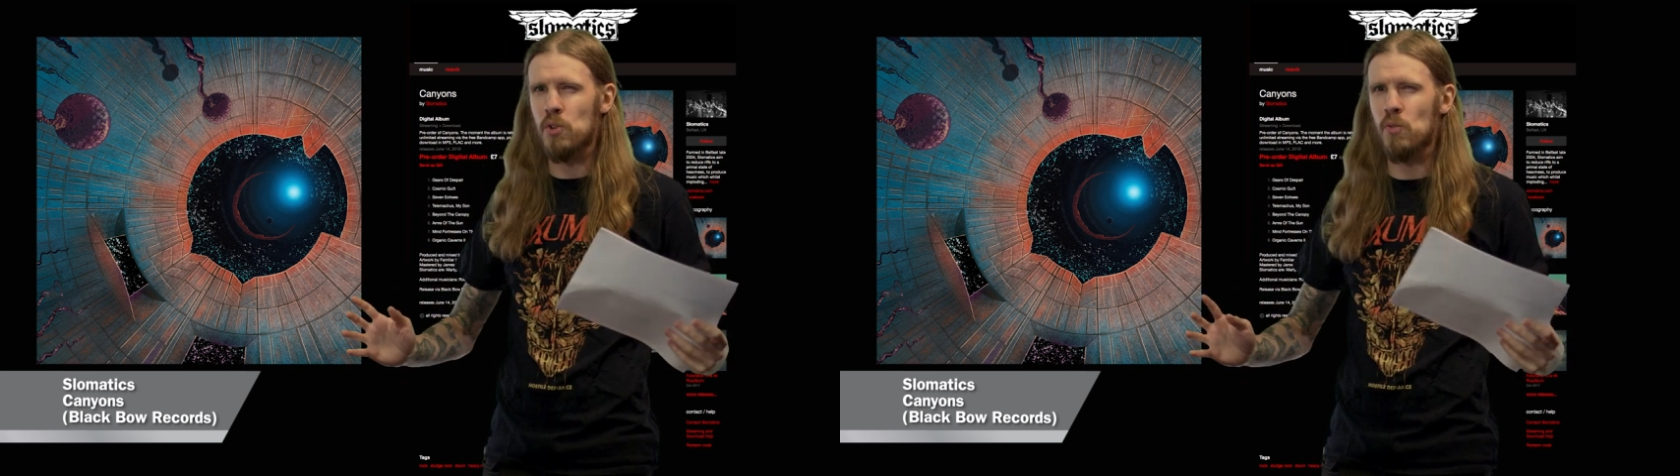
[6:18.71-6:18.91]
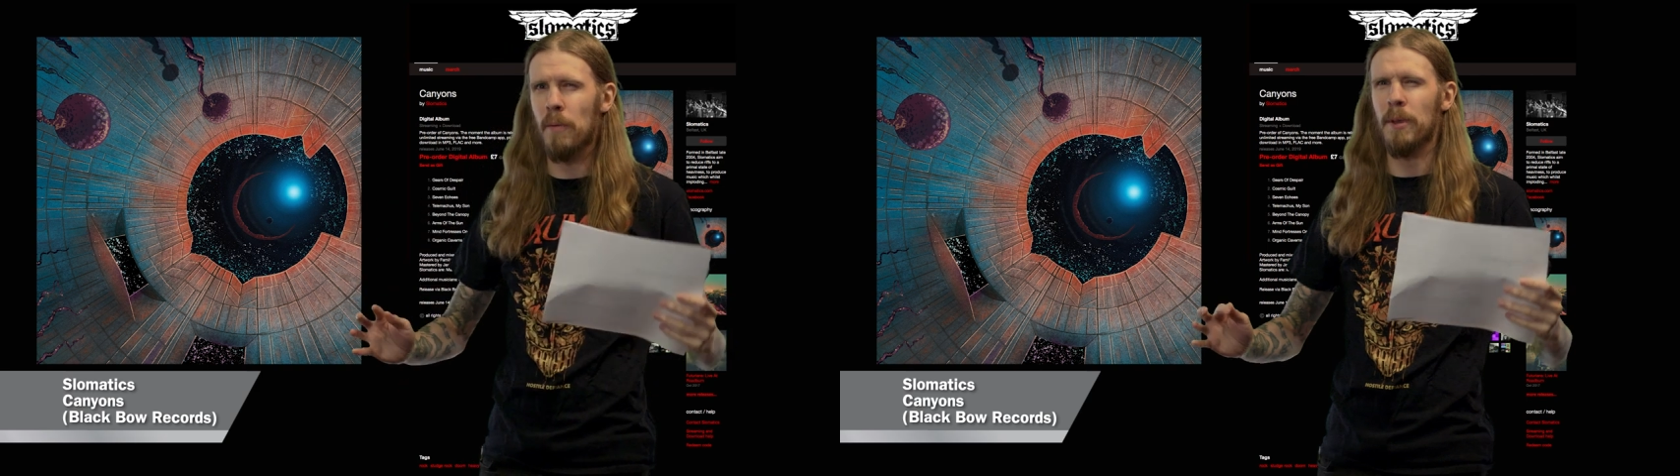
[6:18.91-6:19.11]

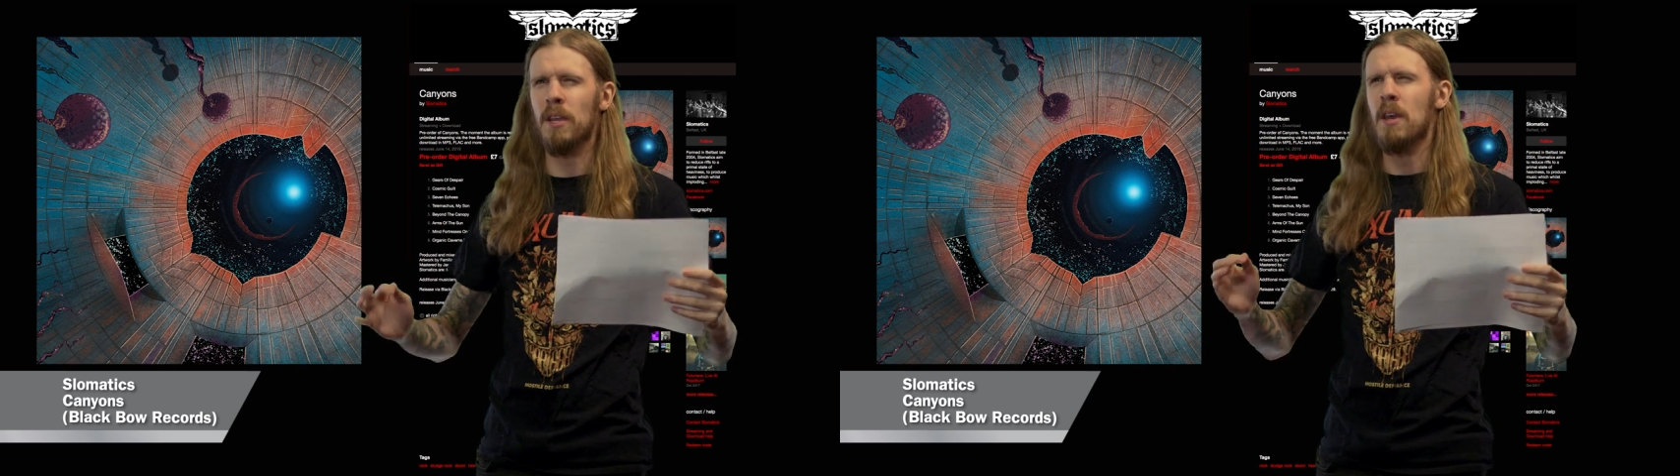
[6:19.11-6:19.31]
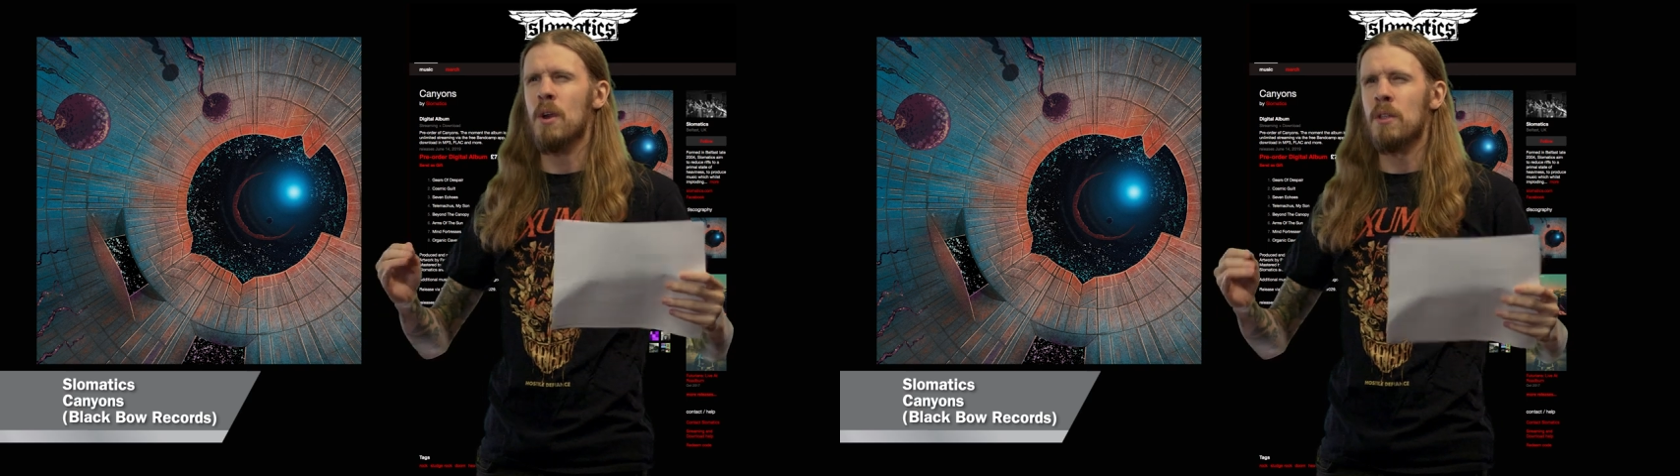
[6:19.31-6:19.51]

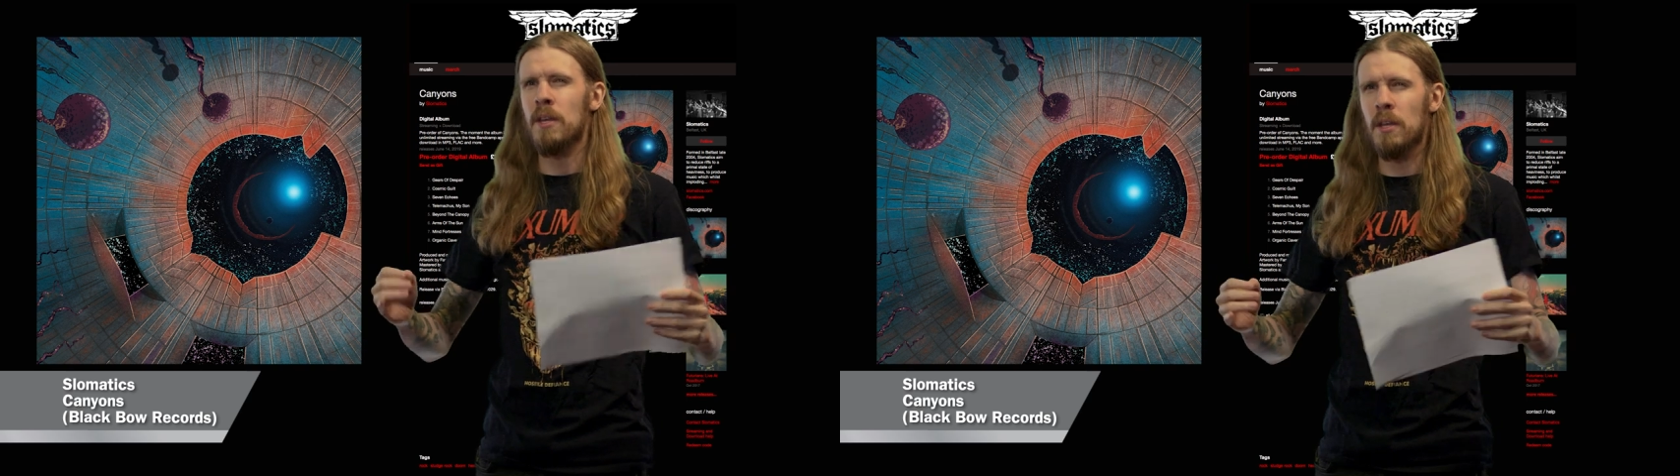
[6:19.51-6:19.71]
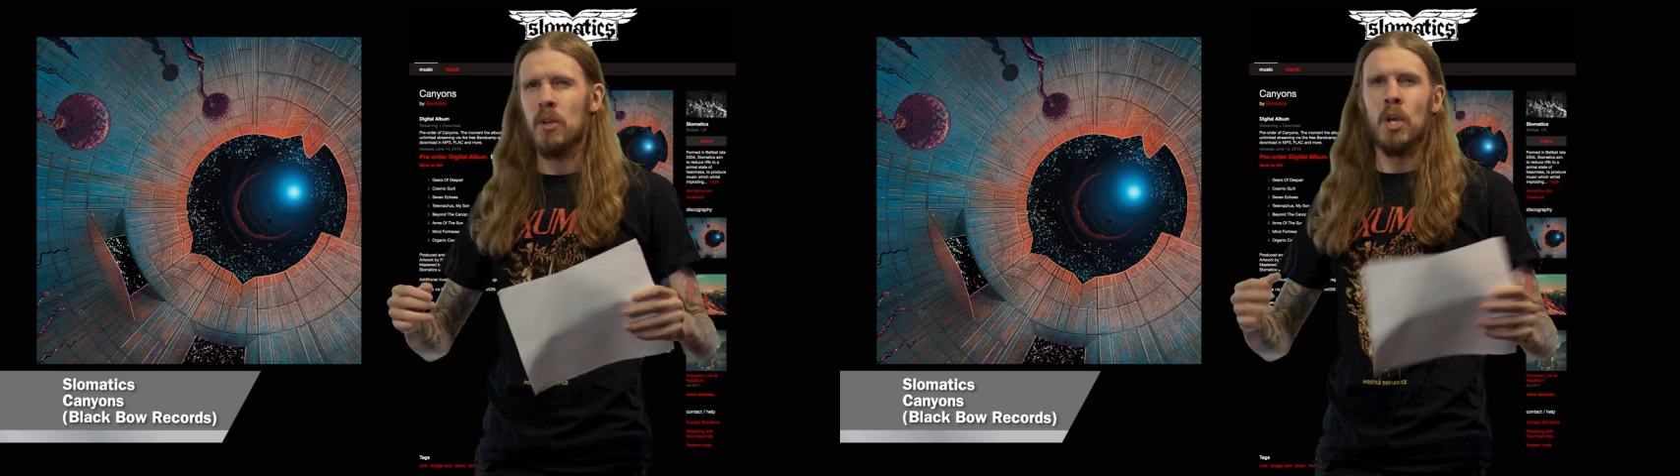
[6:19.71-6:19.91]
drumming
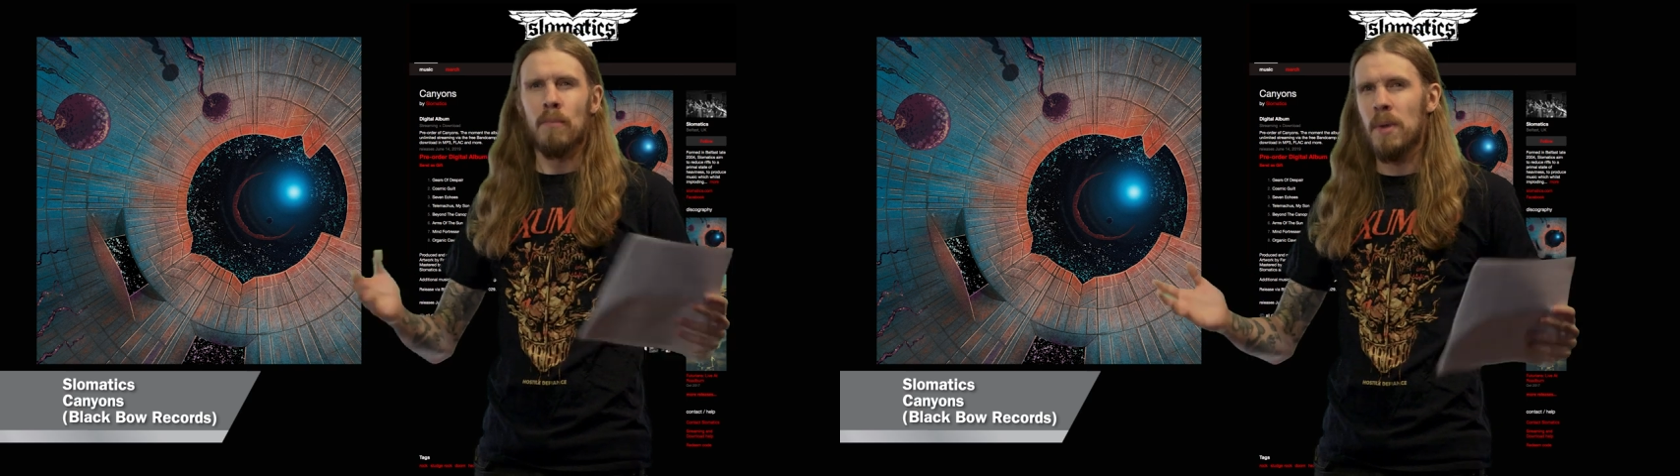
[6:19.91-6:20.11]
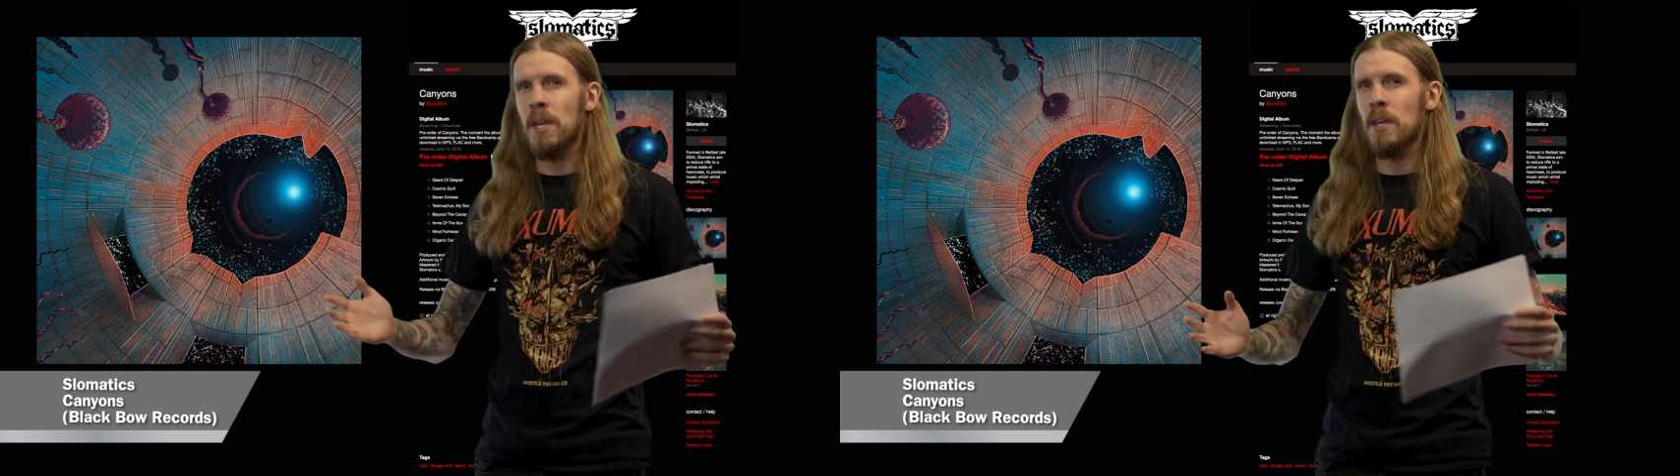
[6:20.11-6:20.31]
that
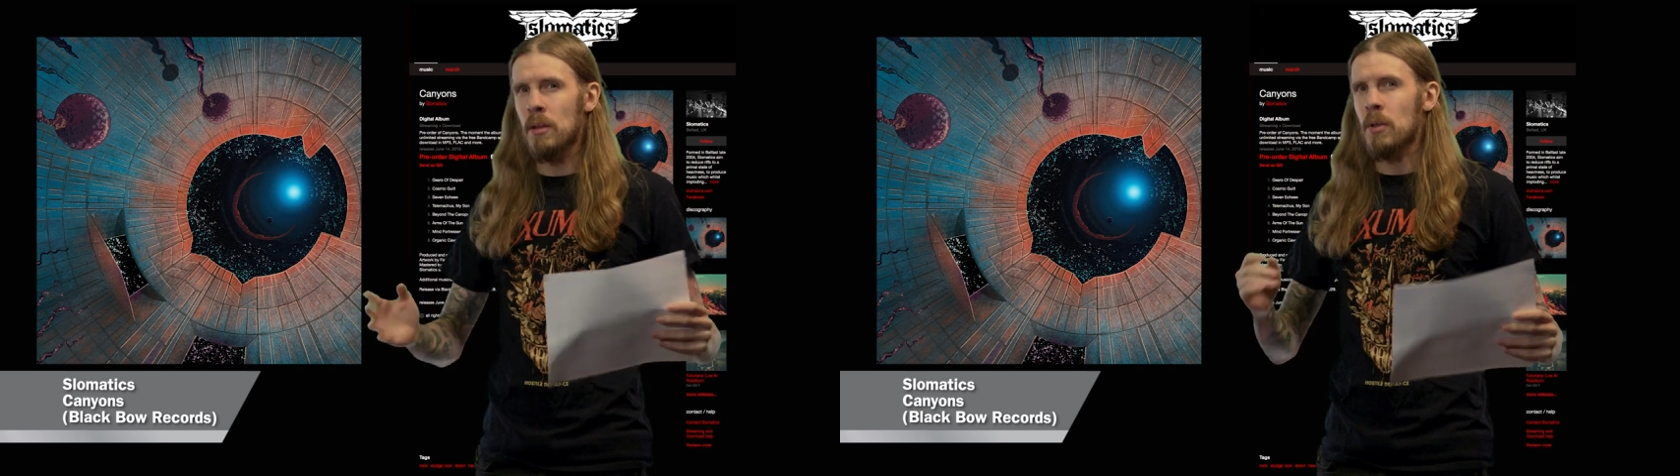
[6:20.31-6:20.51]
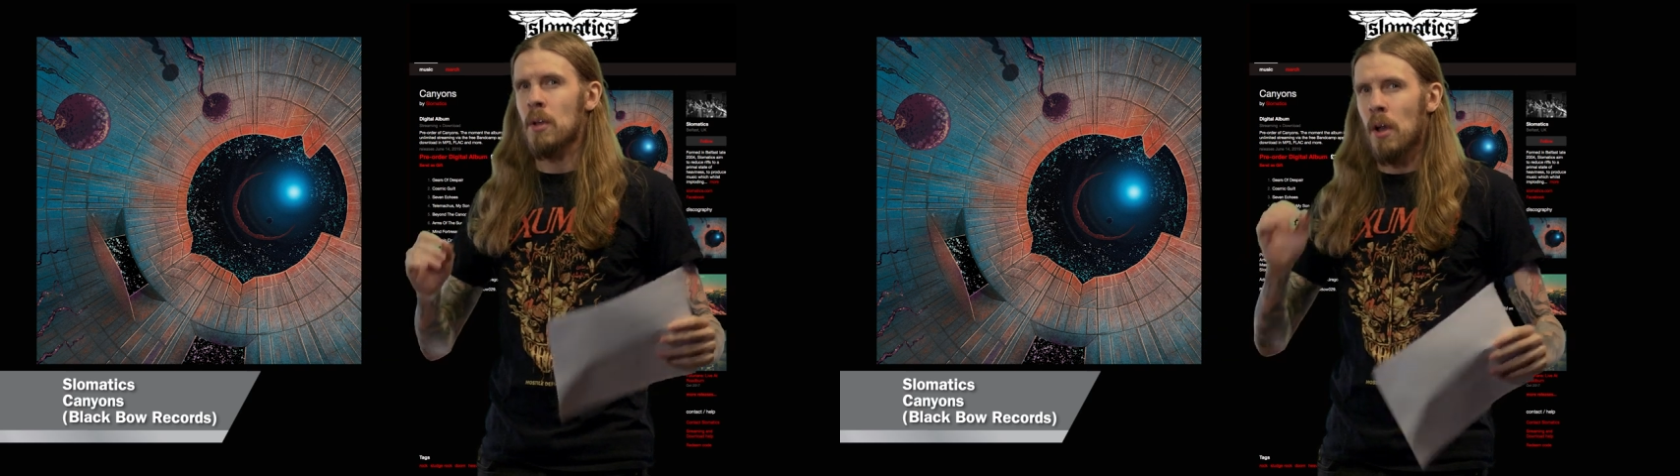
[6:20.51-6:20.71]
make it